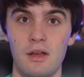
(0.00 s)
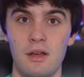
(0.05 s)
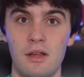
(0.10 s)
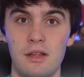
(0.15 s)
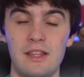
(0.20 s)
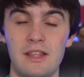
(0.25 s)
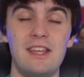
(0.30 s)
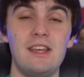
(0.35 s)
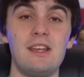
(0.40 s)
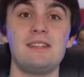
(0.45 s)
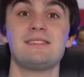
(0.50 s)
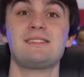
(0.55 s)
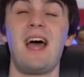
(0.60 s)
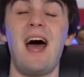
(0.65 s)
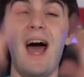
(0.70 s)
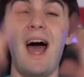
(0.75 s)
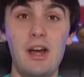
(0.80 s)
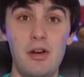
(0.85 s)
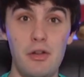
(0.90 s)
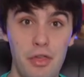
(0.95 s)
The
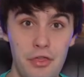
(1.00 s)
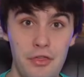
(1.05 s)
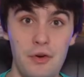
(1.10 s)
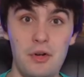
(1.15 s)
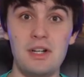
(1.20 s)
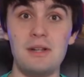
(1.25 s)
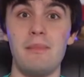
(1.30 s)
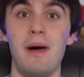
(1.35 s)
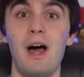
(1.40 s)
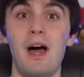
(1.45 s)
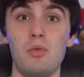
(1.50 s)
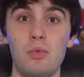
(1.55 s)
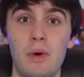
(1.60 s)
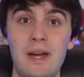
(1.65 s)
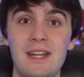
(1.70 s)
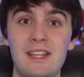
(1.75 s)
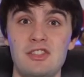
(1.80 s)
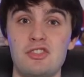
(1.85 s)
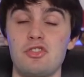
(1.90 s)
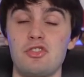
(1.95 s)
entire 30-mile
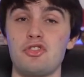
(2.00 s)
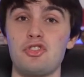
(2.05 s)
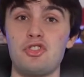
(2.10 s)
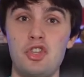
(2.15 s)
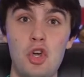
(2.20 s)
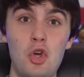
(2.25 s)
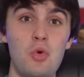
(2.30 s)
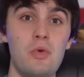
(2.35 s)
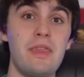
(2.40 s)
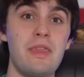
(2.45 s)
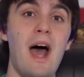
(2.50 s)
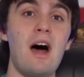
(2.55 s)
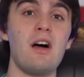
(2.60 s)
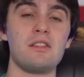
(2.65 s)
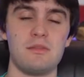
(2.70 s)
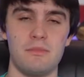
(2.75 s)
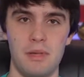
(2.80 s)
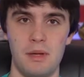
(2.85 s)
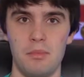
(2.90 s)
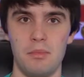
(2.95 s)
radius, there's
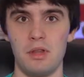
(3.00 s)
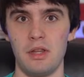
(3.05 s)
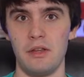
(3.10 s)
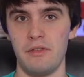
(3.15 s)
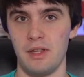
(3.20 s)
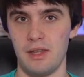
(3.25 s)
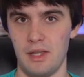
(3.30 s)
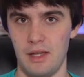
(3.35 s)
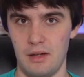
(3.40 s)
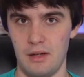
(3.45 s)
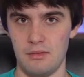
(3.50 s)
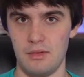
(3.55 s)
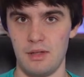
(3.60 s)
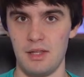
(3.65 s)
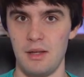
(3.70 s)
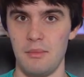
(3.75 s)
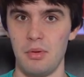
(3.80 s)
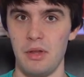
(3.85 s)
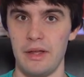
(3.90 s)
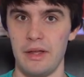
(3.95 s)
2,000 people living
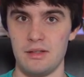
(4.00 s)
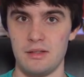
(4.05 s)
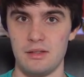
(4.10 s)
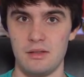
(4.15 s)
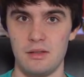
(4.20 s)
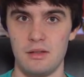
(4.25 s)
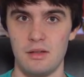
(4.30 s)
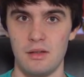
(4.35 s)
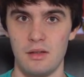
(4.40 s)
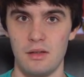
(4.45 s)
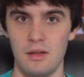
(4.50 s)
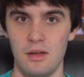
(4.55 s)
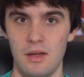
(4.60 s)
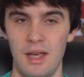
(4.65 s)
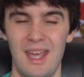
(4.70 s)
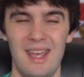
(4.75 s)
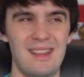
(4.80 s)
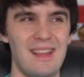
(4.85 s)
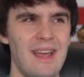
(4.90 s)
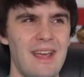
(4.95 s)
in the place.
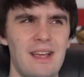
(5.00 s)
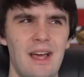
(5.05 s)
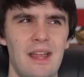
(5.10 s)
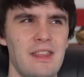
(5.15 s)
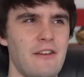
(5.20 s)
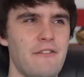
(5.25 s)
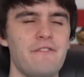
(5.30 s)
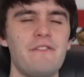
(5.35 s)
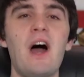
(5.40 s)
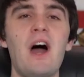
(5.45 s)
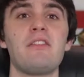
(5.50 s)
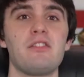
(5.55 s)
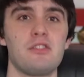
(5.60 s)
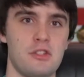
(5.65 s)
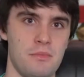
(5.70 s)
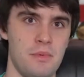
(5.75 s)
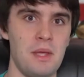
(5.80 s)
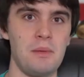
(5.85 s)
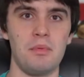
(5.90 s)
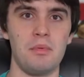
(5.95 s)
And like, I think
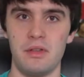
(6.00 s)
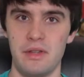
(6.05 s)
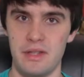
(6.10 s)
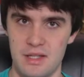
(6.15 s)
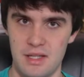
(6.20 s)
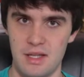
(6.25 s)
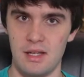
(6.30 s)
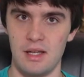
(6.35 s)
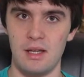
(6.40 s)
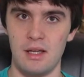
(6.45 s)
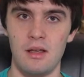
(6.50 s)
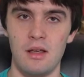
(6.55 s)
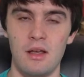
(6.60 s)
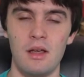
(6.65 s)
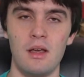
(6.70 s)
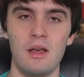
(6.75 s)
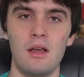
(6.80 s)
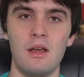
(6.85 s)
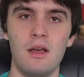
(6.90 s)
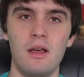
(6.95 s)
500 people in the city.
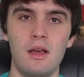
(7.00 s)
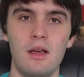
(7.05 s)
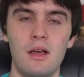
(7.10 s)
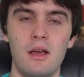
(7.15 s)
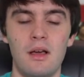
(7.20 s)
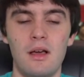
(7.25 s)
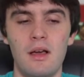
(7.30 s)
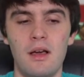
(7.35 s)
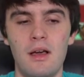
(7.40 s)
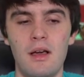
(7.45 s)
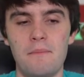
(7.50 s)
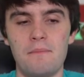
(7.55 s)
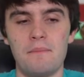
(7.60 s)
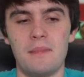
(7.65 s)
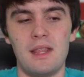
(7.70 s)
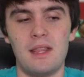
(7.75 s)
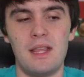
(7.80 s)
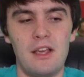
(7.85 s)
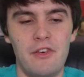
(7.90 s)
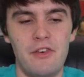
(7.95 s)

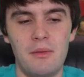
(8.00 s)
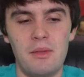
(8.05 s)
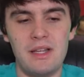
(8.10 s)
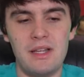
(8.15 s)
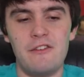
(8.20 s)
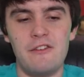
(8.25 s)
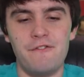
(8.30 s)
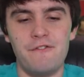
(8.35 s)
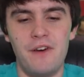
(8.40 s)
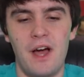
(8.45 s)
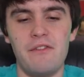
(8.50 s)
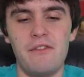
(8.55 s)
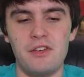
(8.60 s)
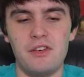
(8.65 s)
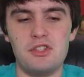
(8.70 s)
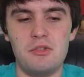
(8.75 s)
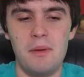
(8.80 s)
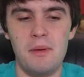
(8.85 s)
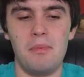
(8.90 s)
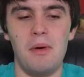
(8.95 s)
If I look at
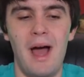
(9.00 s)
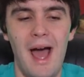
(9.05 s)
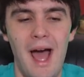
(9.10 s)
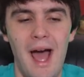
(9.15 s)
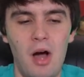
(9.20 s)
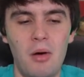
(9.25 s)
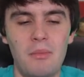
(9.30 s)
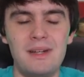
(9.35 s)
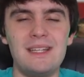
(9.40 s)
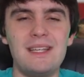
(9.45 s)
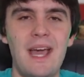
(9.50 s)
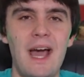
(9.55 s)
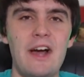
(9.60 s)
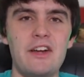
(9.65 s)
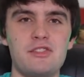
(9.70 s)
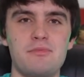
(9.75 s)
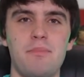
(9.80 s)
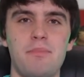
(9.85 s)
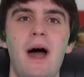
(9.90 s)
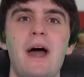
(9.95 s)
500 people, how many
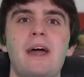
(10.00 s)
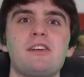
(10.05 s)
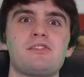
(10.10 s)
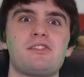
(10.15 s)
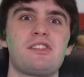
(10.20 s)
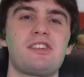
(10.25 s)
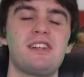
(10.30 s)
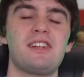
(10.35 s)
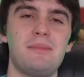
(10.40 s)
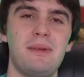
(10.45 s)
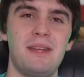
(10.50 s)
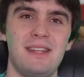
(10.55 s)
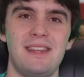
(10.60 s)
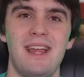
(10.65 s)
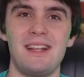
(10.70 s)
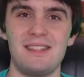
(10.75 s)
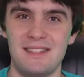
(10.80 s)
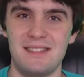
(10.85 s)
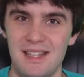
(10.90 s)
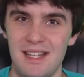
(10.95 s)
cash buyers are going to be in
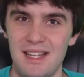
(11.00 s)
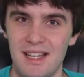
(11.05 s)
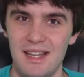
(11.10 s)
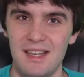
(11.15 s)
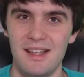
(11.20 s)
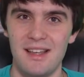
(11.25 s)
that city?